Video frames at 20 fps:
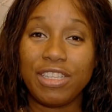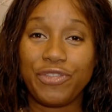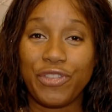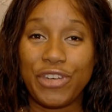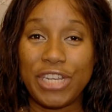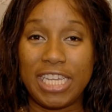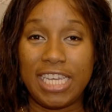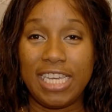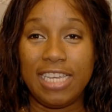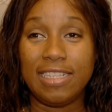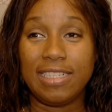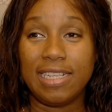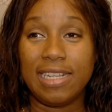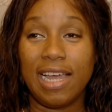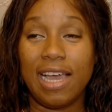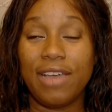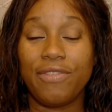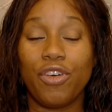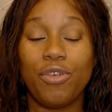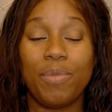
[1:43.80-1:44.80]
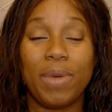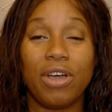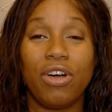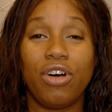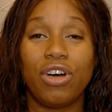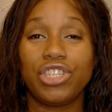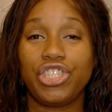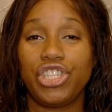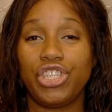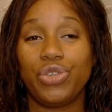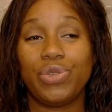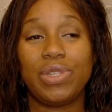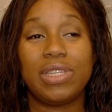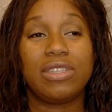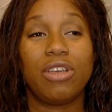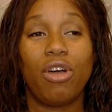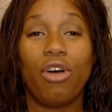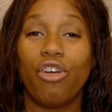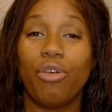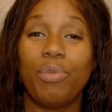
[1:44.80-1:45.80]
for an easy life. Oh my gosh, this
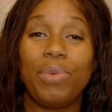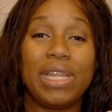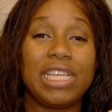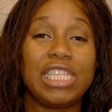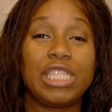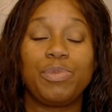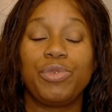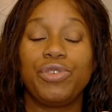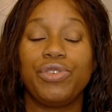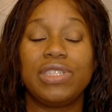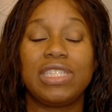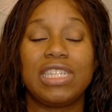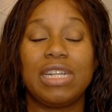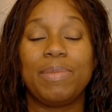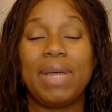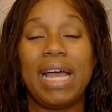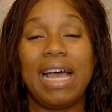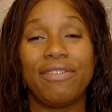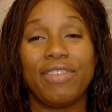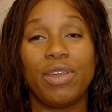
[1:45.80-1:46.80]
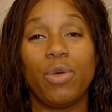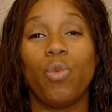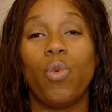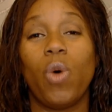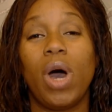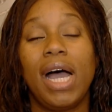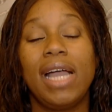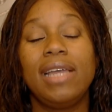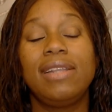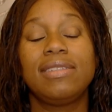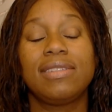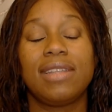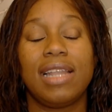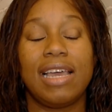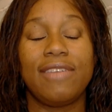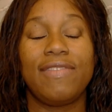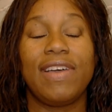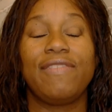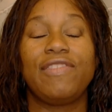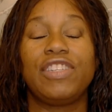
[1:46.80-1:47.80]
horrible experience that I'm having. Why does
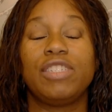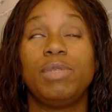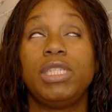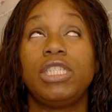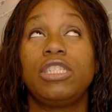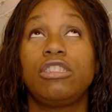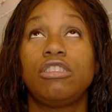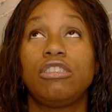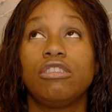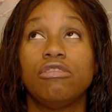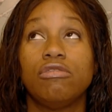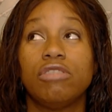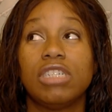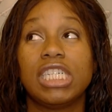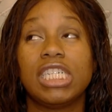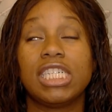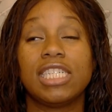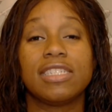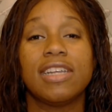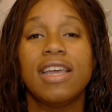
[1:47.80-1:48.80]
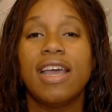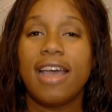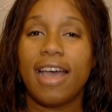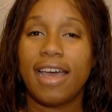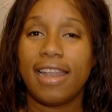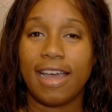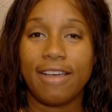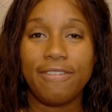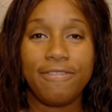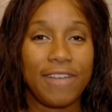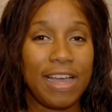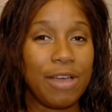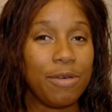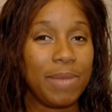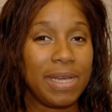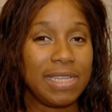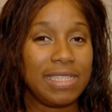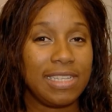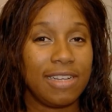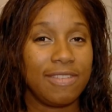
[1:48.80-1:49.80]
life have to be so hard? And I found
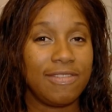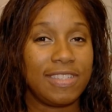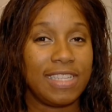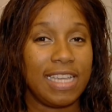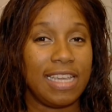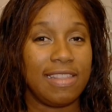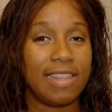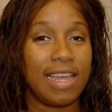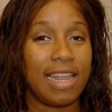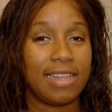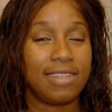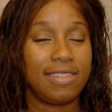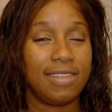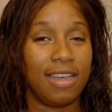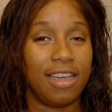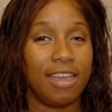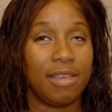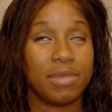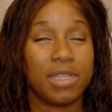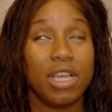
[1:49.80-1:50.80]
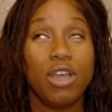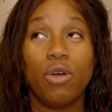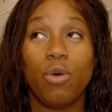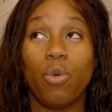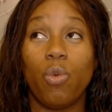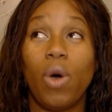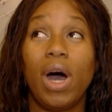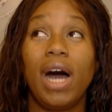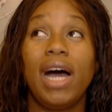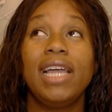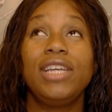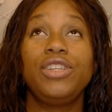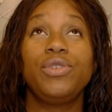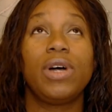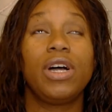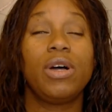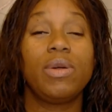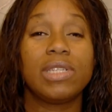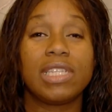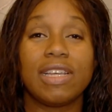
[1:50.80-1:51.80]
myself saying that at times. Why do
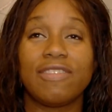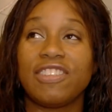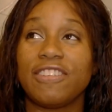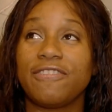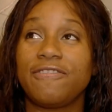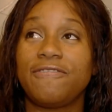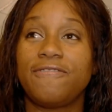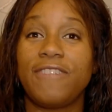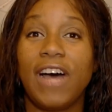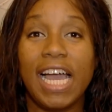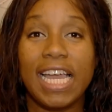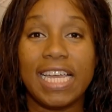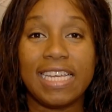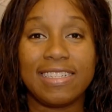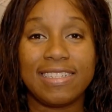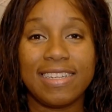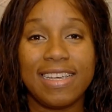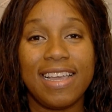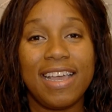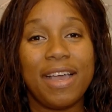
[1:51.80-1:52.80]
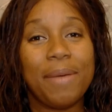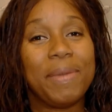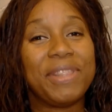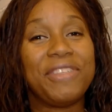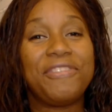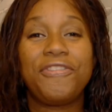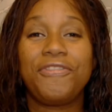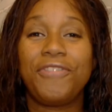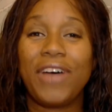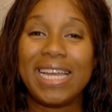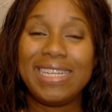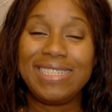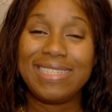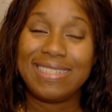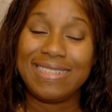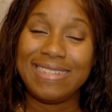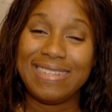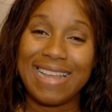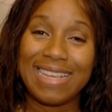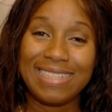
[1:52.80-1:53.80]
I always have to fight? But the fight
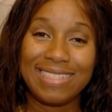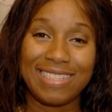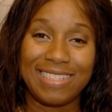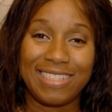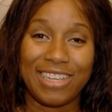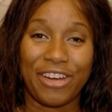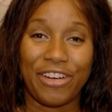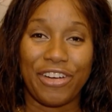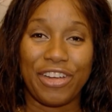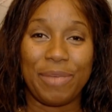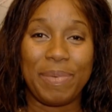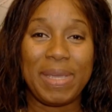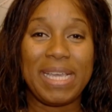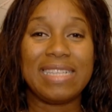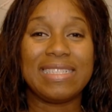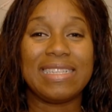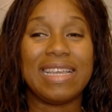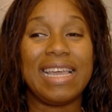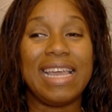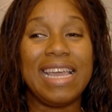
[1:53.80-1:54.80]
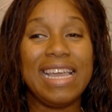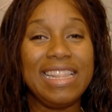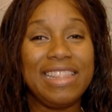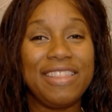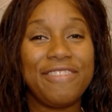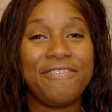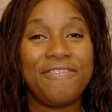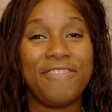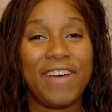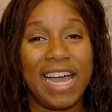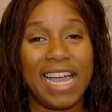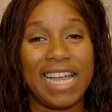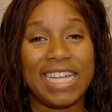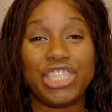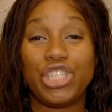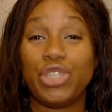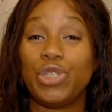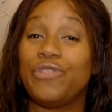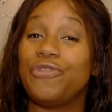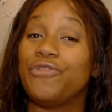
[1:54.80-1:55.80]
is necessary, because in the
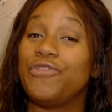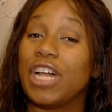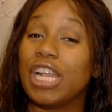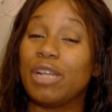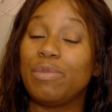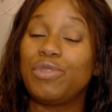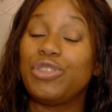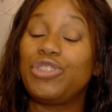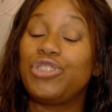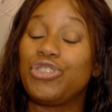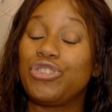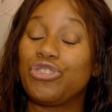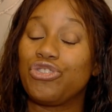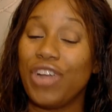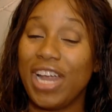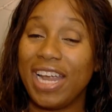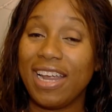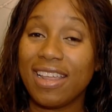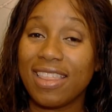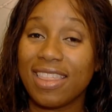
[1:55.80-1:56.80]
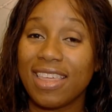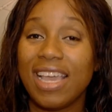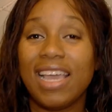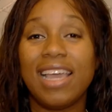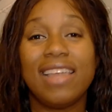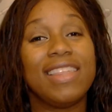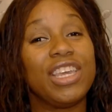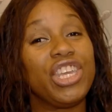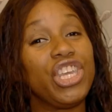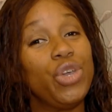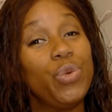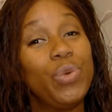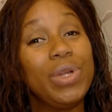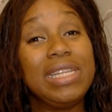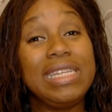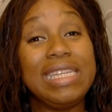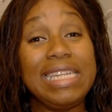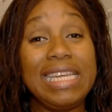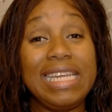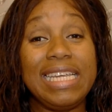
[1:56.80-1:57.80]
fight you develop the strength that you
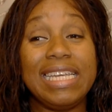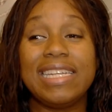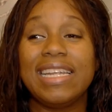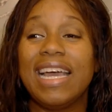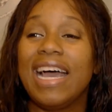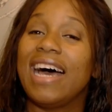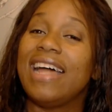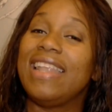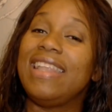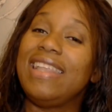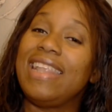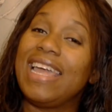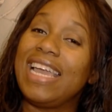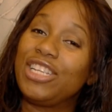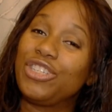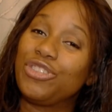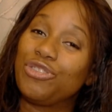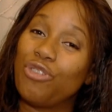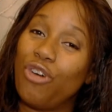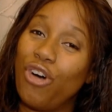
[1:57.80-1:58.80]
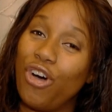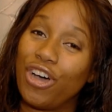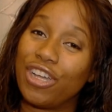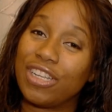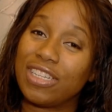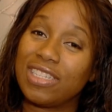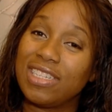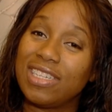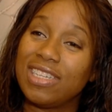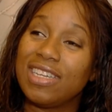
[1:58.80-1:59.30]
will need later on.